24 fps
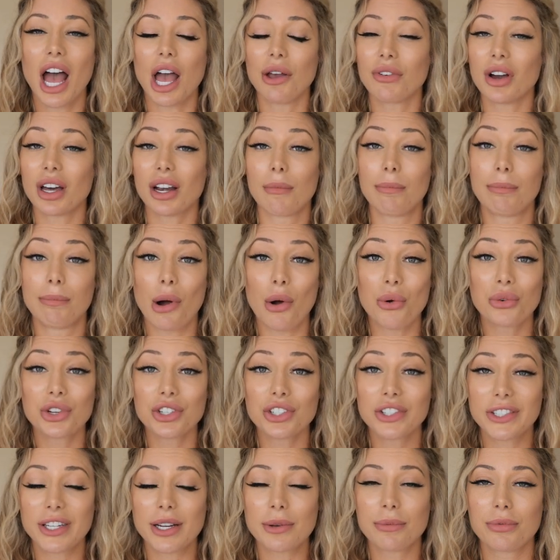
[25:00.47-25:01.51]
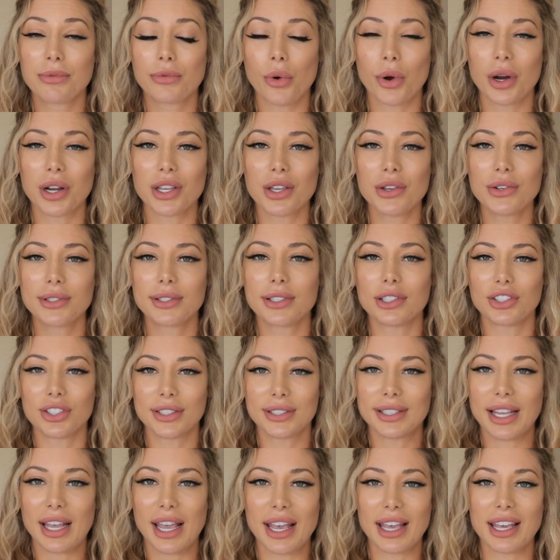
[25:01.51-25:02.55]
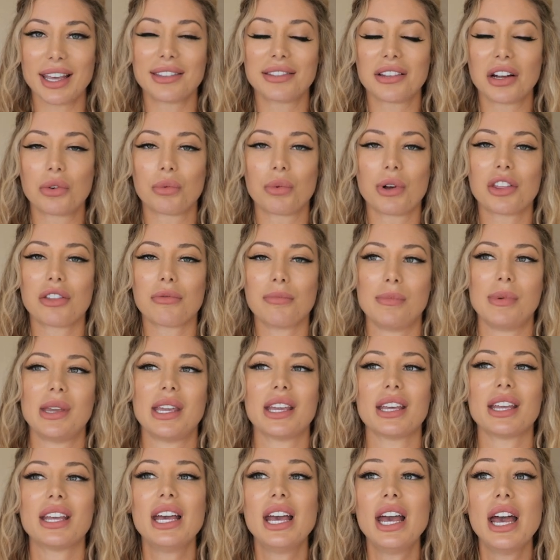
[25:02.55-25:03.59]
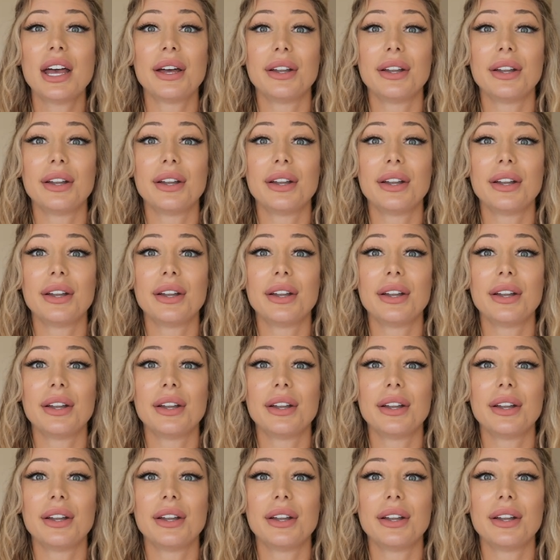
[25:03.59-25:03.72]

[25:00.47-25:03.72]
I've got a bonus for you, so just hang in there with me.